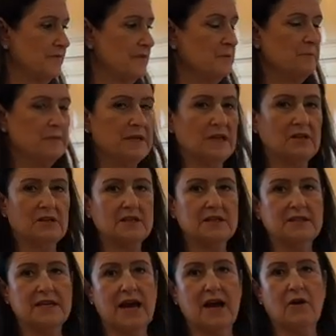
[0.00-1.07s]
milk.
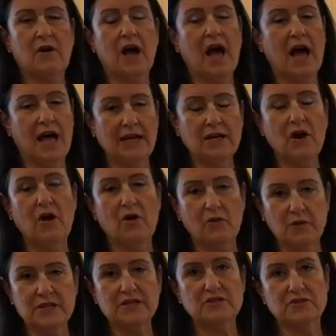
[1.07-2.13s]
Now I
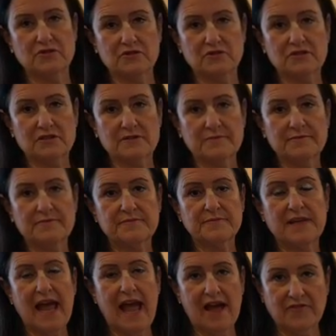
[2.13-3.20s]
always use
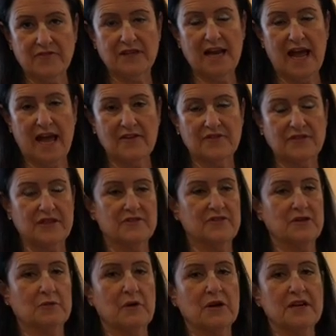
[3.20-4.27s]
half and half. And if
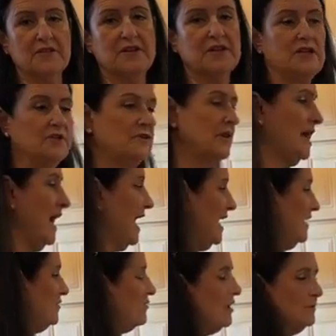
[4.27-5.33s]
you are in the U
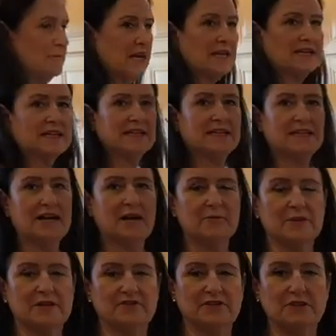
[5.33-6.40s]
K, well, I'm not going to get it out,
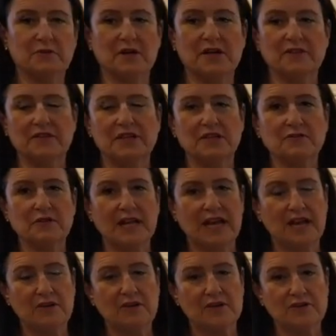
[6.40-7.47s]
but if you are in the U K
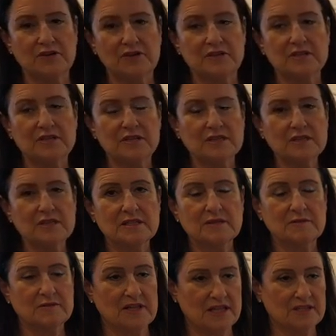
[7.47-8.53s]
or other
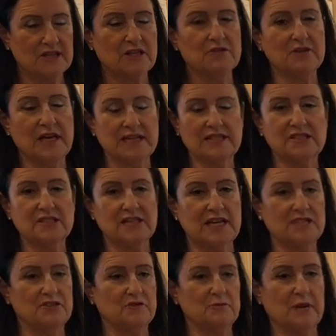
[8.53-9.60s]
than the United
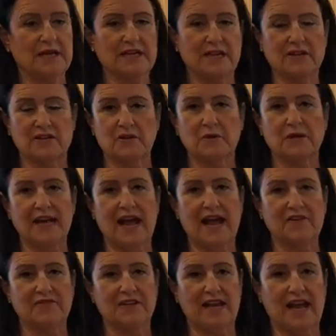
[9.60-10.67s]
States, you might not know what
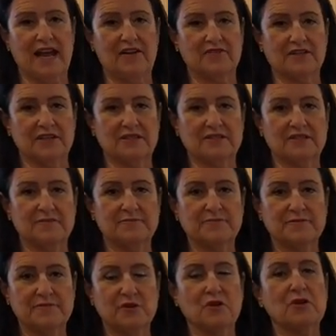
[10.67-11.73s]
half and half is.
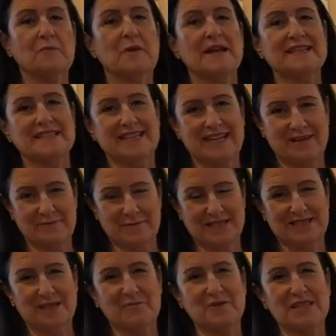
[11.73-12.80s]
Or it might say it be
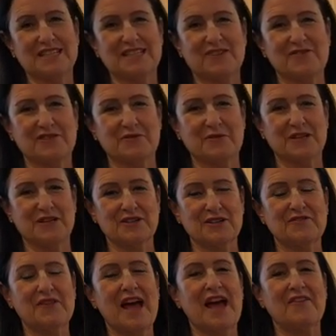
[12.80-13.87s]
something different where you
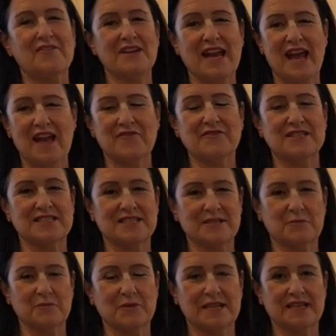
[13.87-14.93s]
live. Half and half is
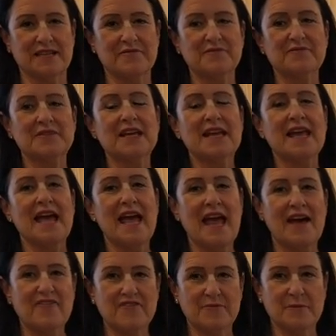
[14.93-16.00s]
simply
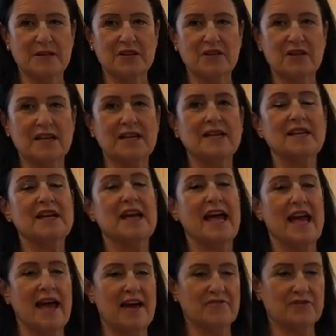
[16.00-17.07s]
half milk,
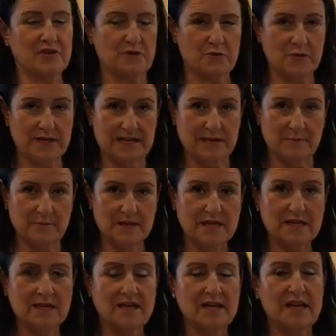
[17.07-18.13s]
half cream,
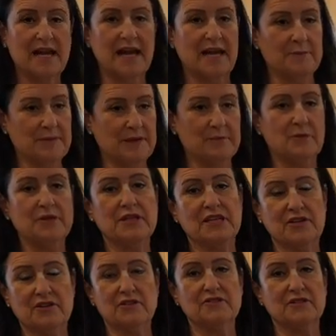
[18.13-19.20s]
and people
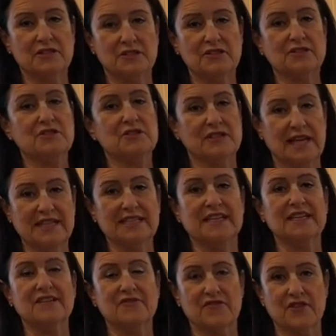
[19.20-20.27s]
here like
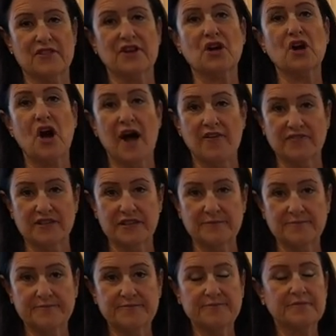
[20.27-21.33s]
it for their coffee.
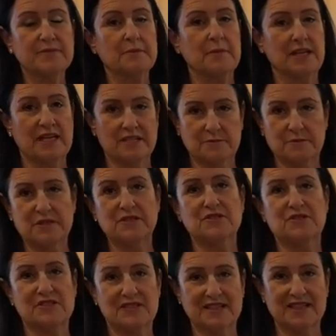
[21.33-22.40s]
My husband
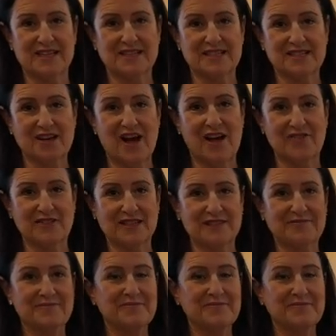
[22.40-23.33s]
uses it in his coffee.